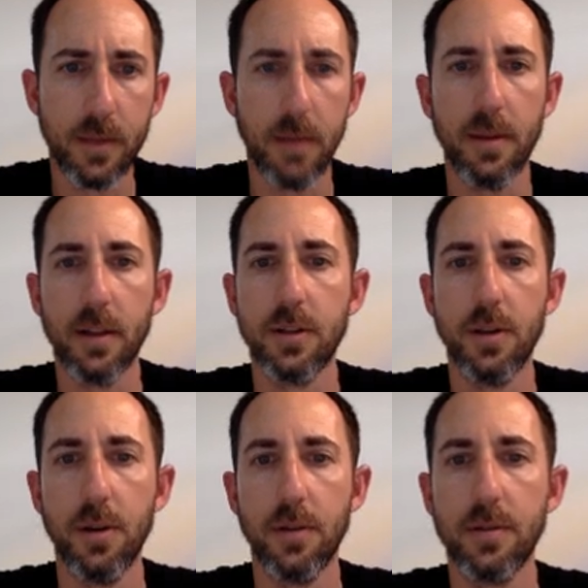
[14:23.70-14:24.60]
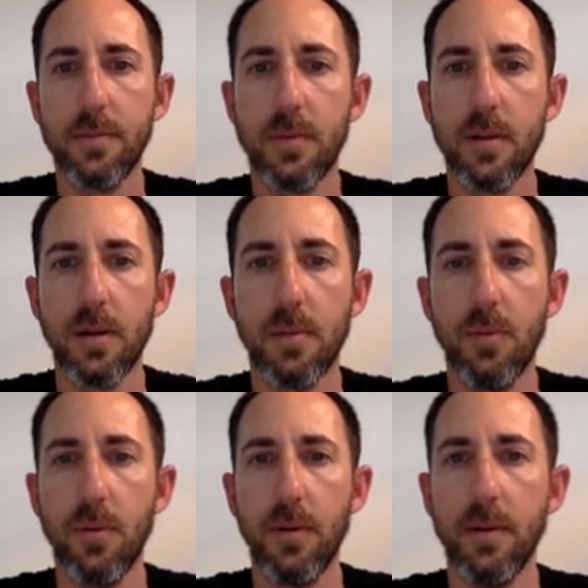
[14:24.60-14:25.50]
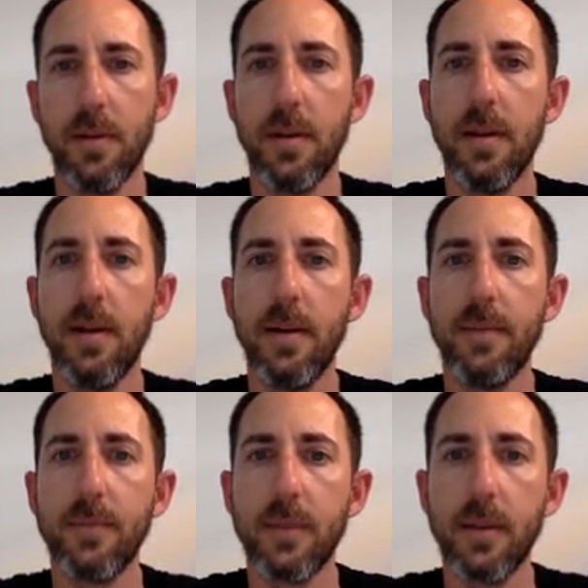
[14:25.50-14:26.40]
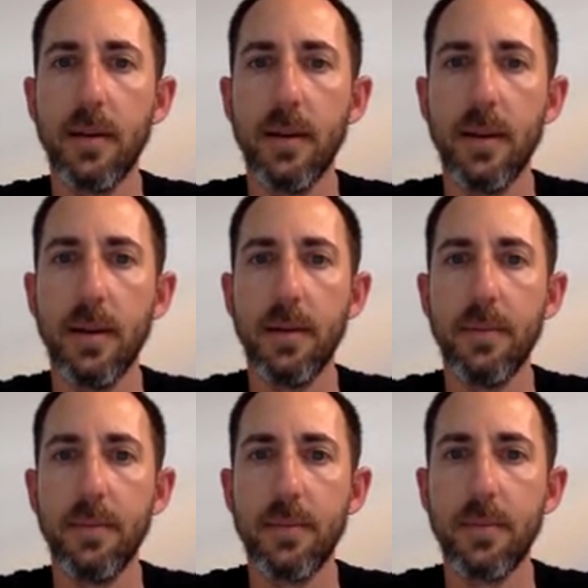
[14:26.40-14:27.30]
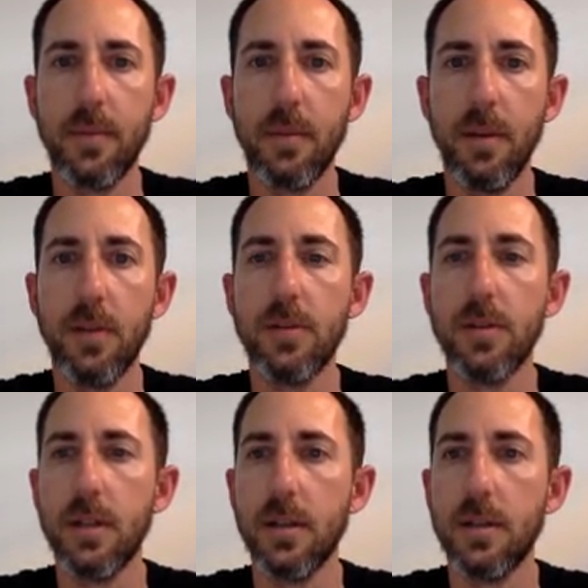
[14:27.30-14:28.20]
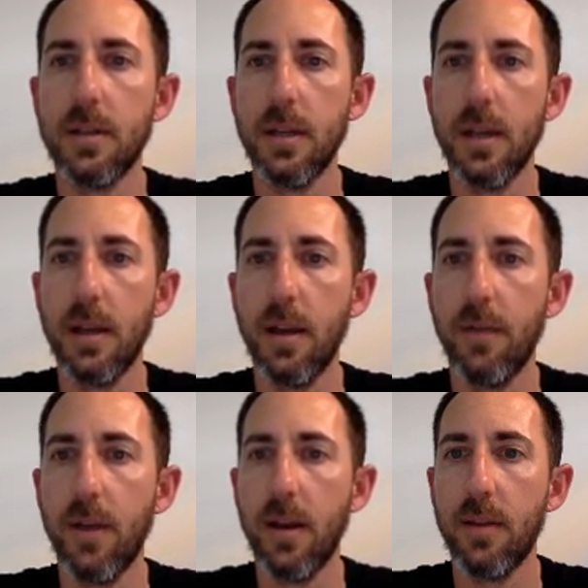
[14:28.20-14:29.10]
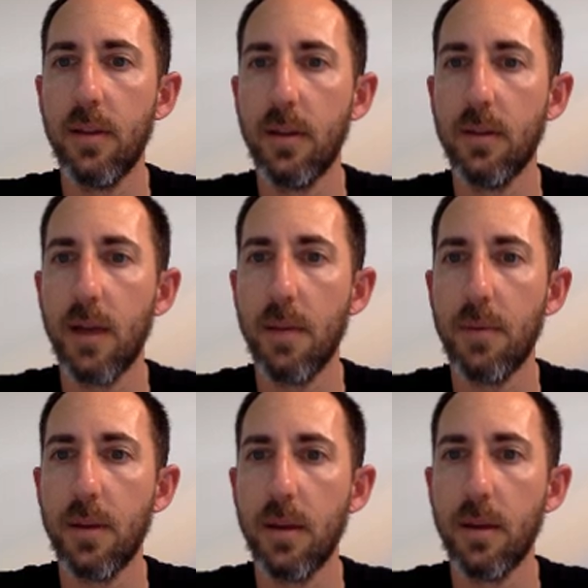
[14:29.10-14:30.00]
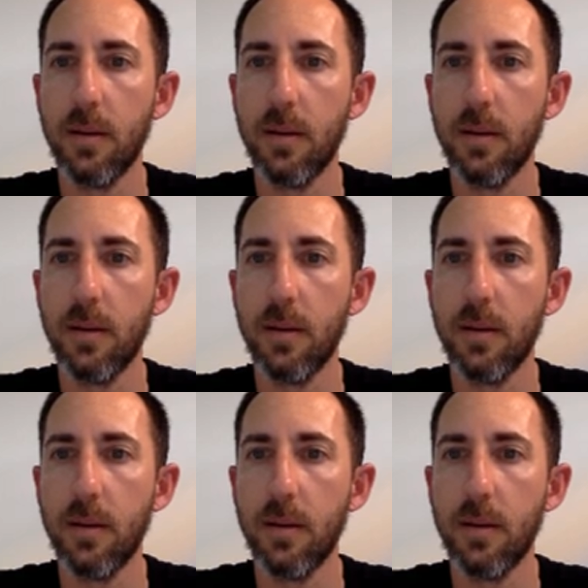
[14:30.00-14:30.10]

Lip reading: that's news, not important. It'll be interesting to see if anything is happening